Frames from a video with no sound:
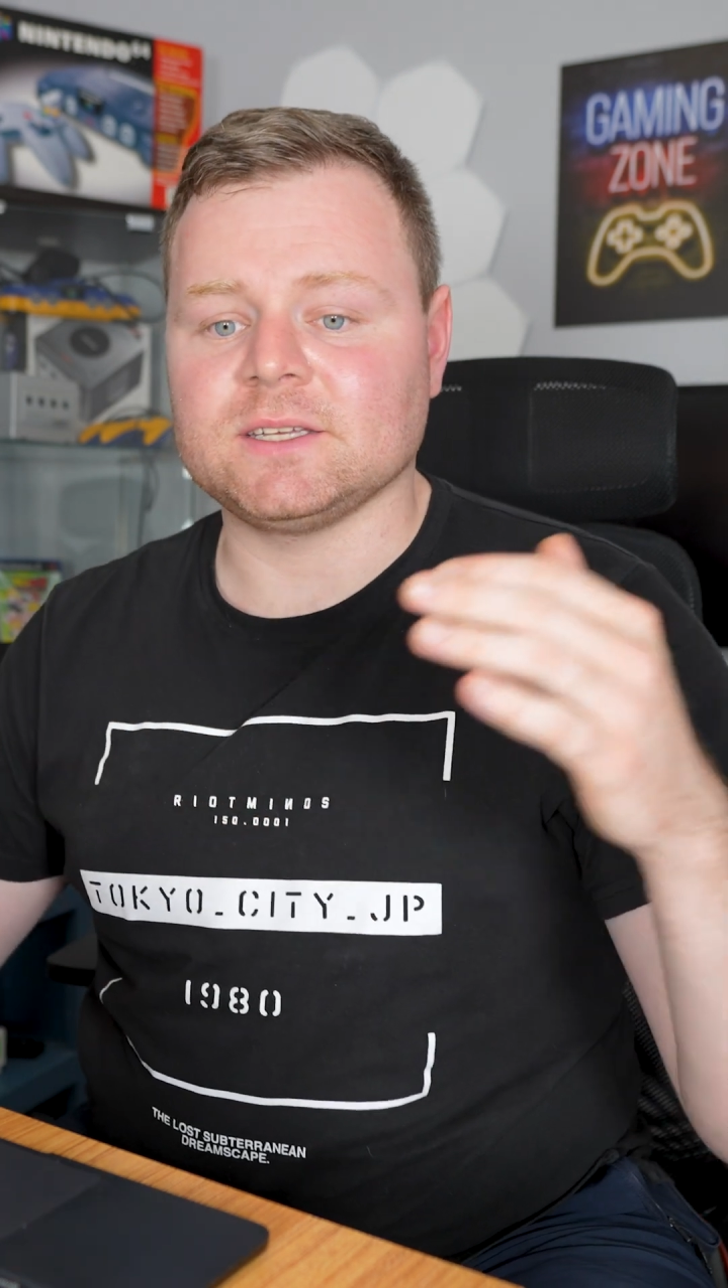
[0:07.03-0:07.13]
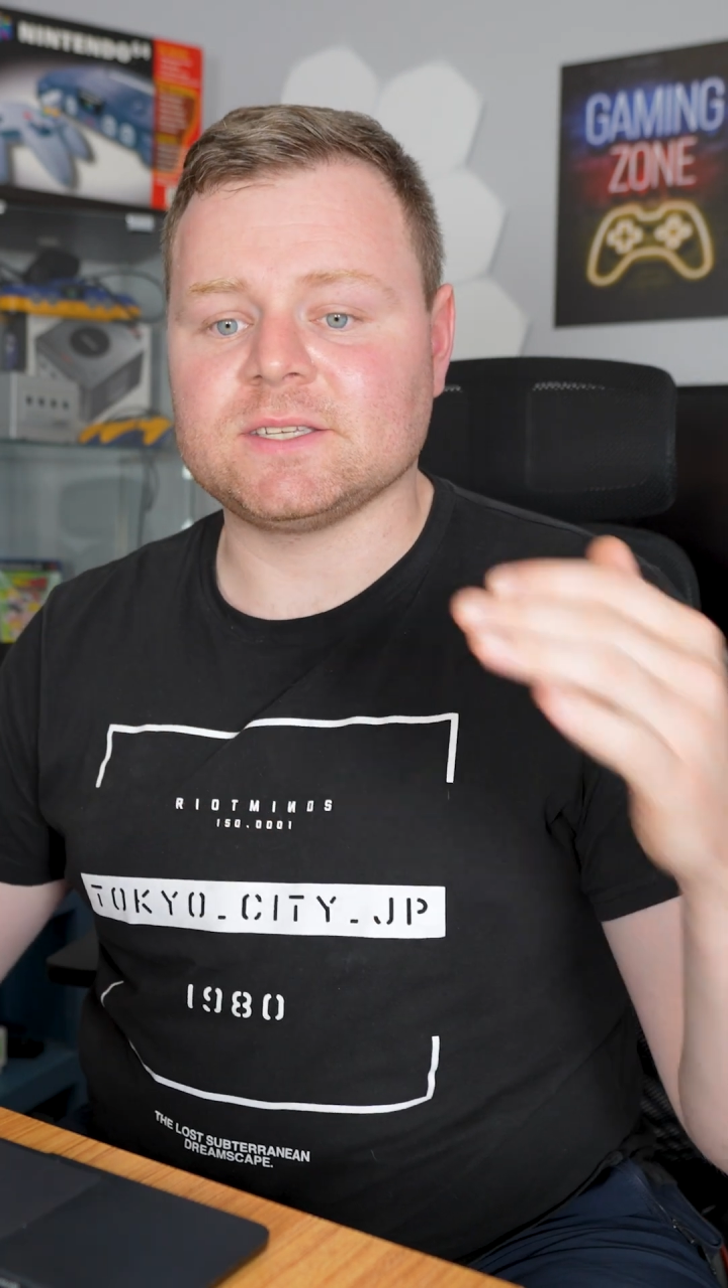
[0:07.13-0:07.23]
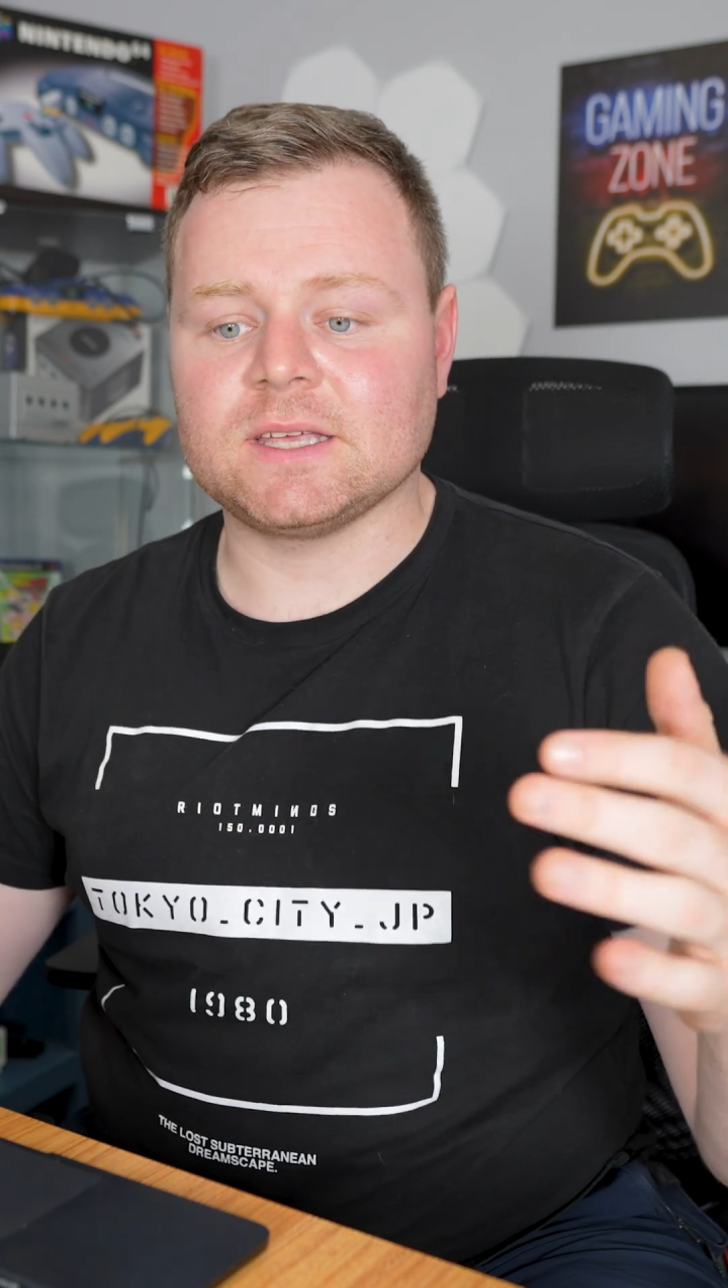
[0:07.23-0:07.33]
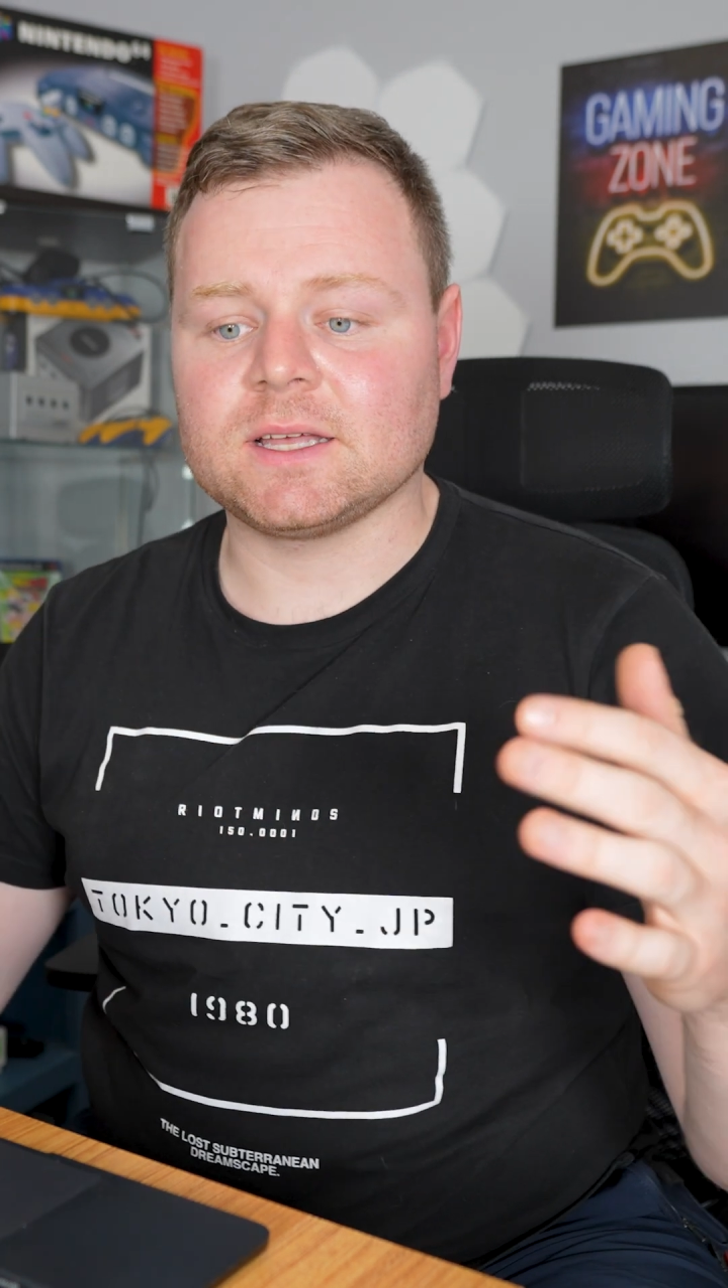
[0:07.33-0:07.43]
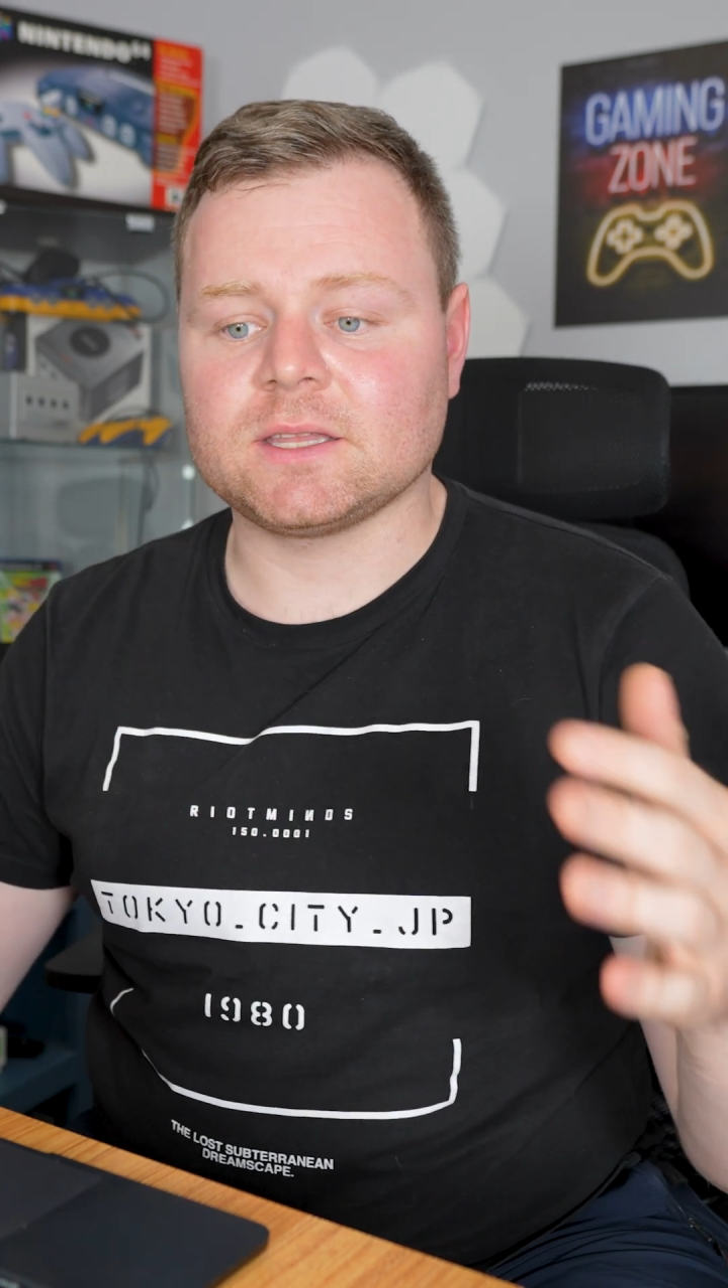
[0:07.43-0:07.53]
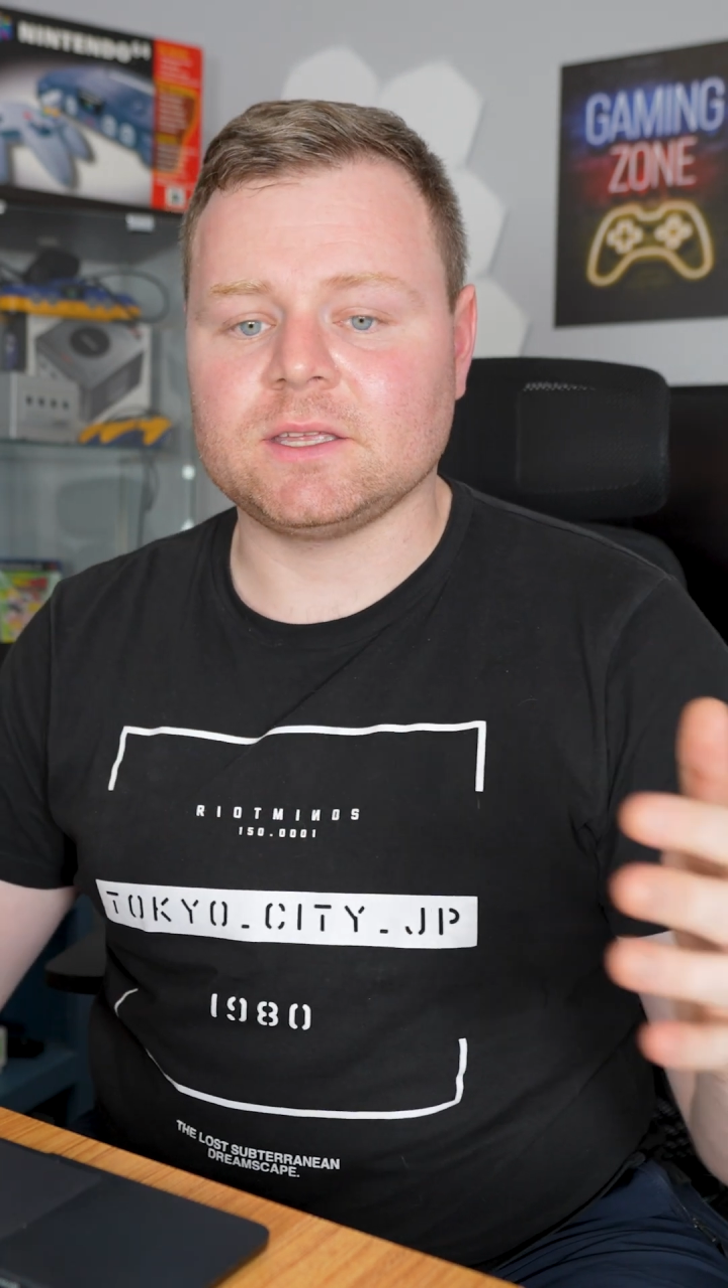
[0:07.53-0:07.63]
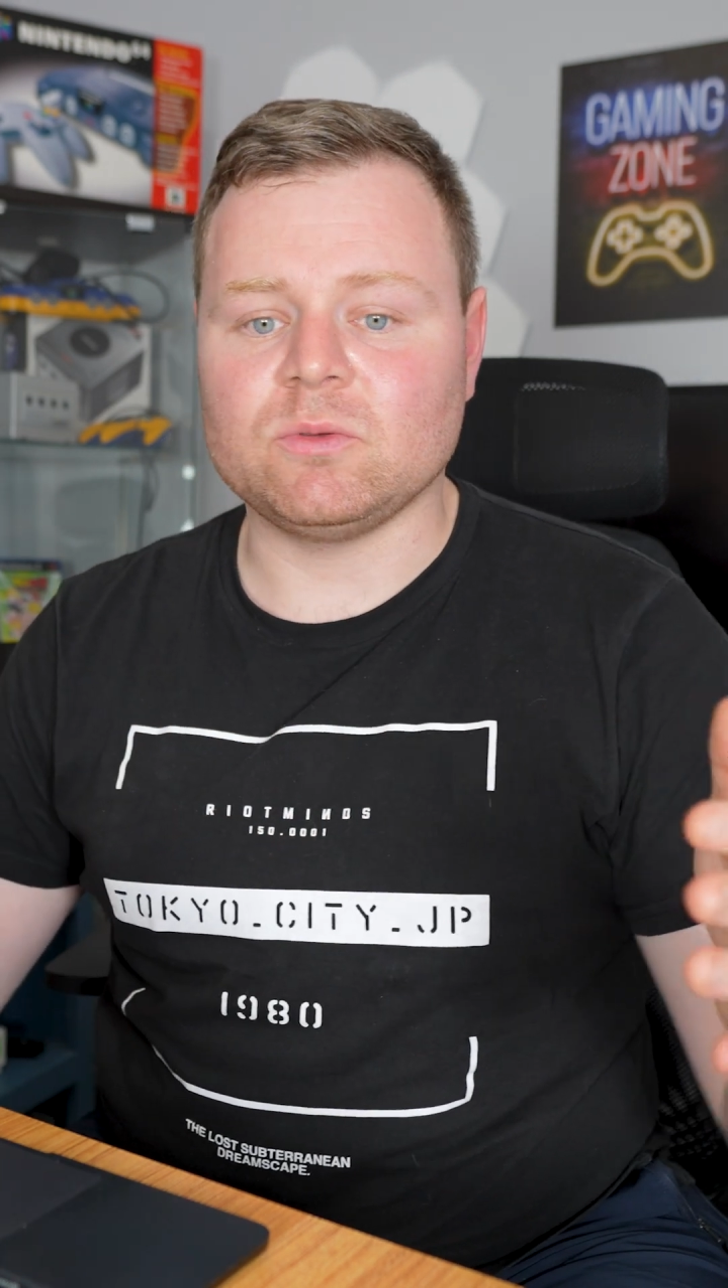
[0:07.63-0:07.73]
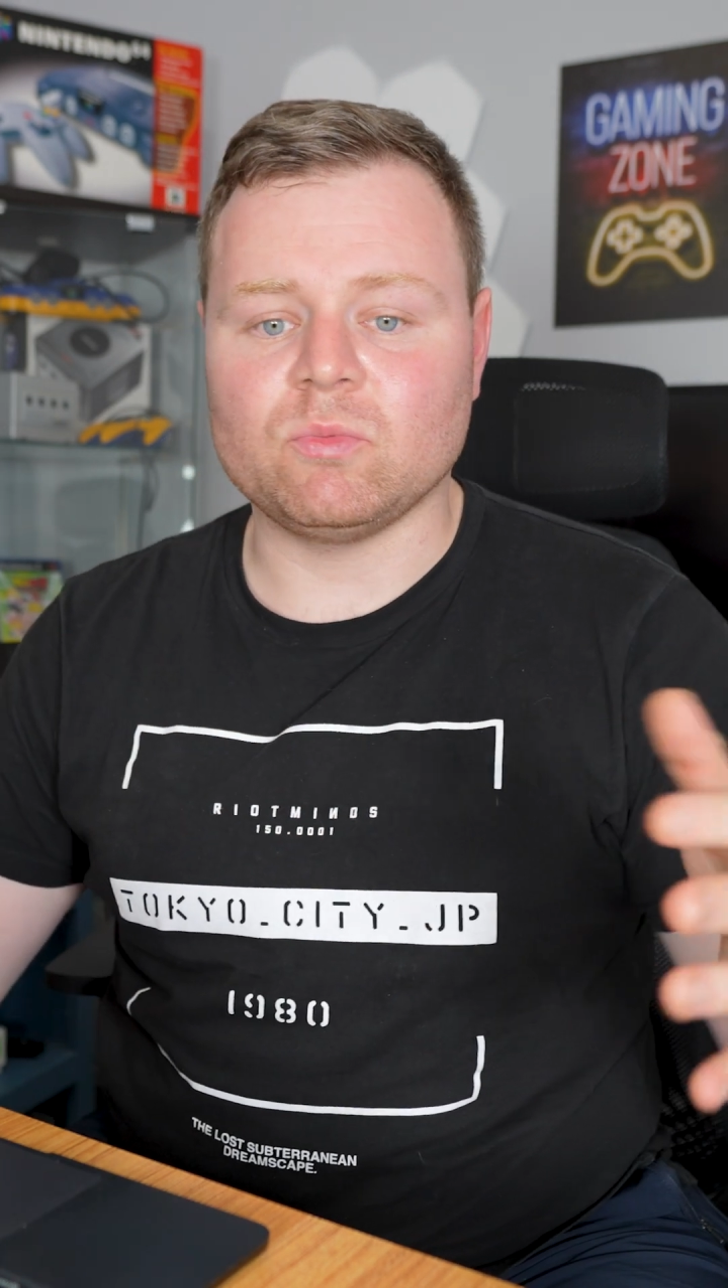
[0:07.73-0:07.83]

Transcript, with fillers: exactly